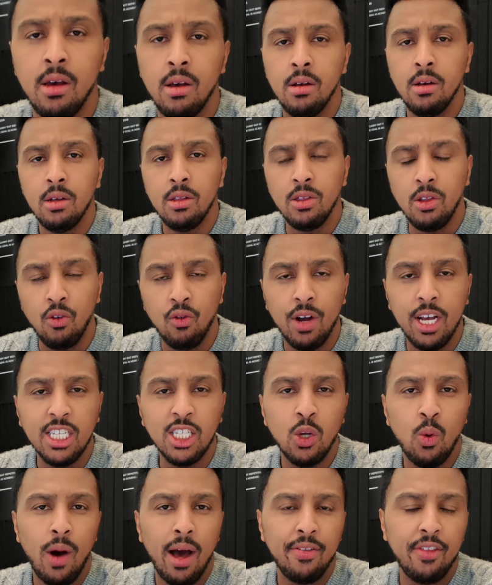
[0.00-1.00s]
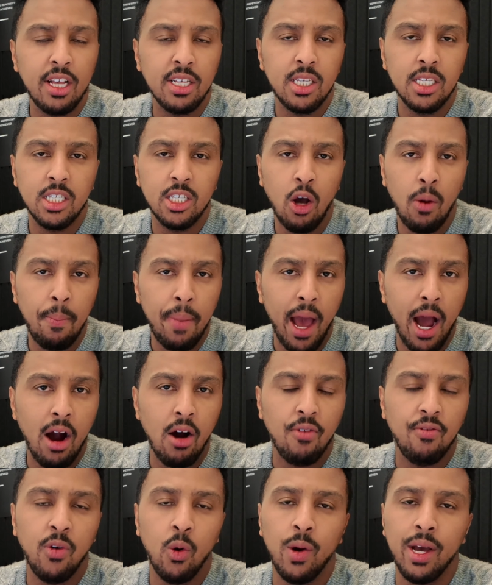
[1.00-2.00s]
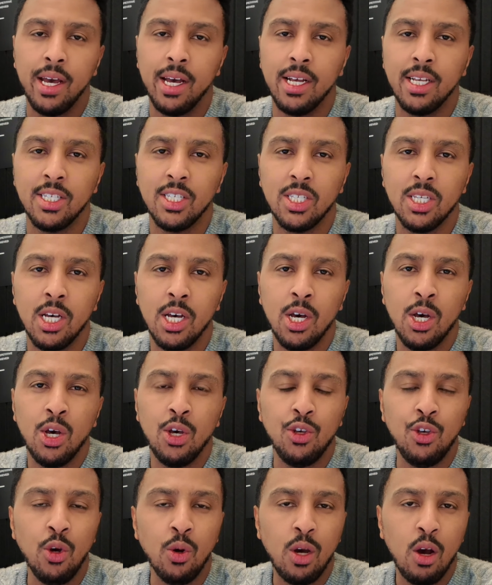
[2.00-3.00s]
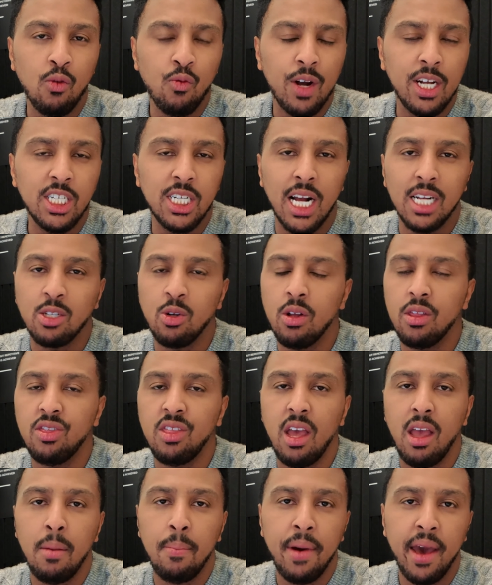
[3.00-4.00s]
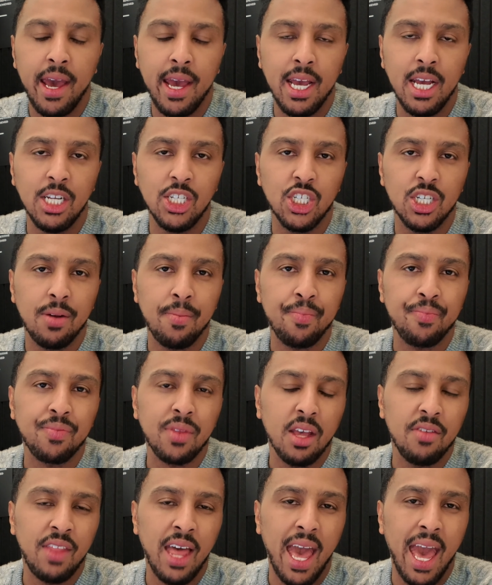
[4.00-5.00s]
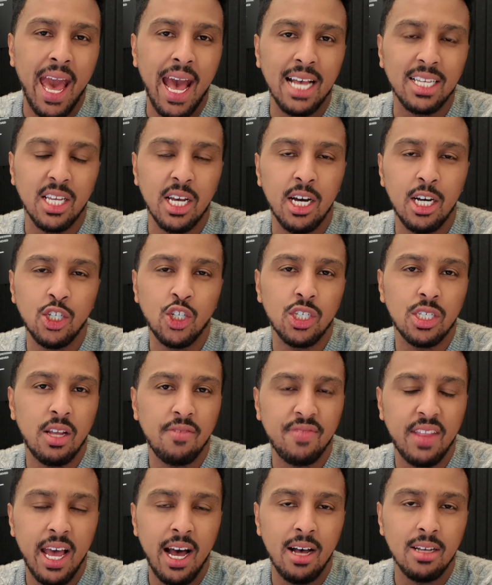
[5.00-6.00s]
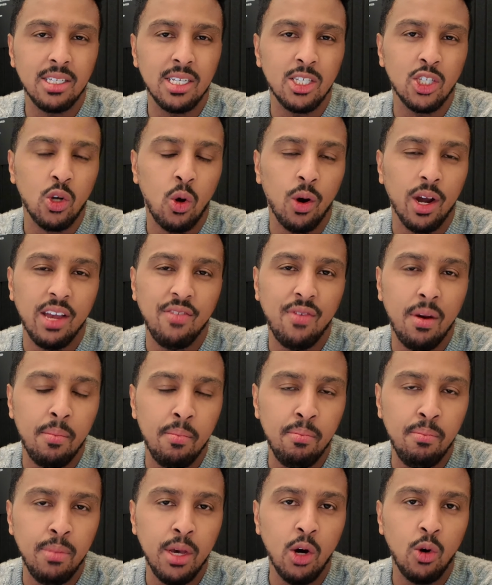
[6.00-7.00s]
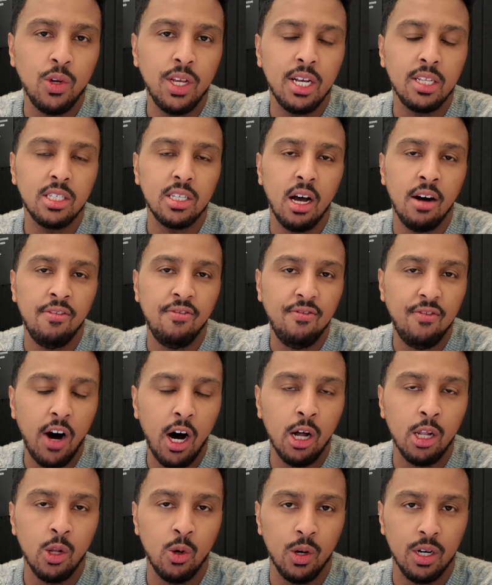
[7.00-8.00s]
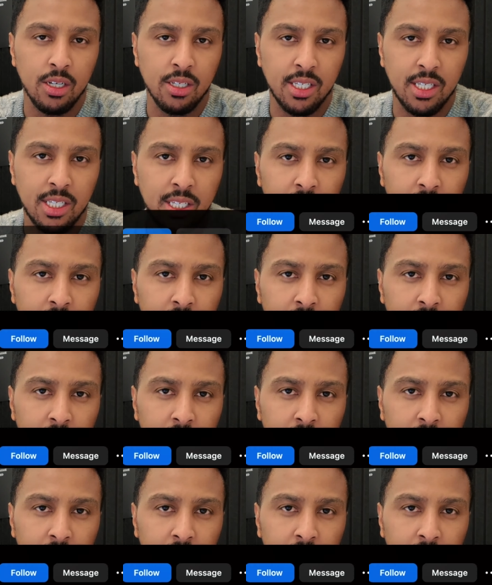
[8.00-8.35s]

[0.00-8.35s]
The reason why this is so powerful is you can reach out to a theme page that has hundreds of thousands or even millions of followers,